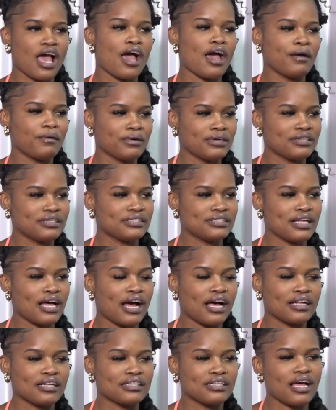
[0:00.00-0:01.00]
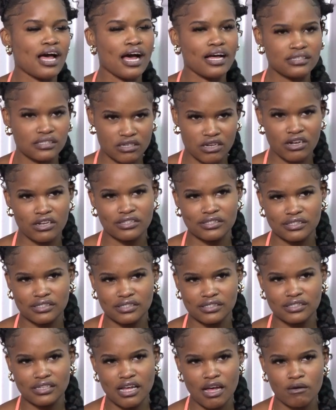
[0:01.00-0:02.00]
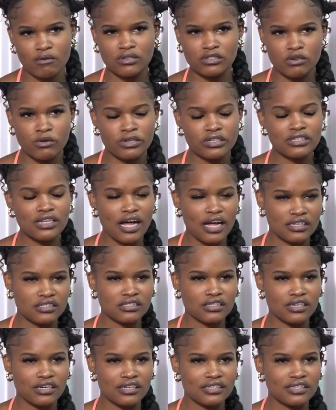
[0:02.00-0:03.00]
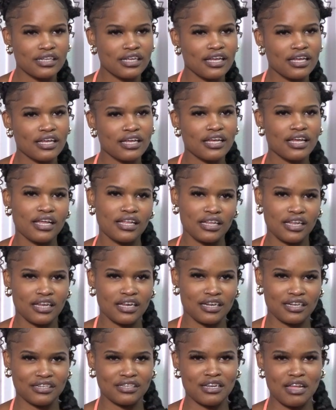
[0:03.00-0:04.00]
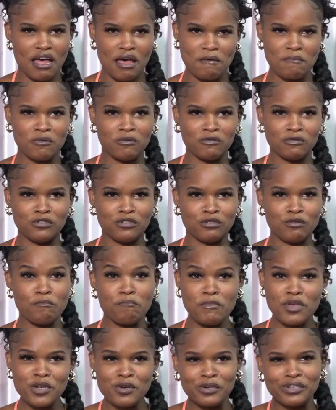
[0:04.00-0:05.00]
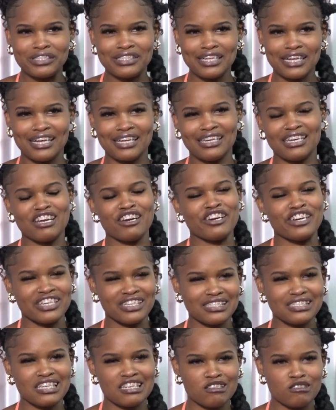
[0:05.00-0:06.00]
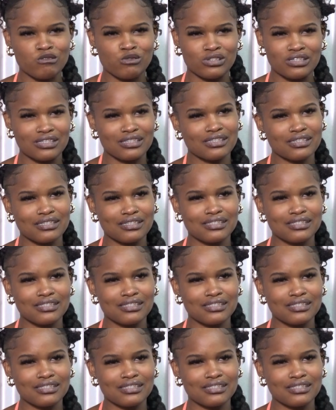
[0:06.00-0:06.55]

I was at Ascot. I was going to Ascot, and then I moved to Mikud Secondary in St. Lucia.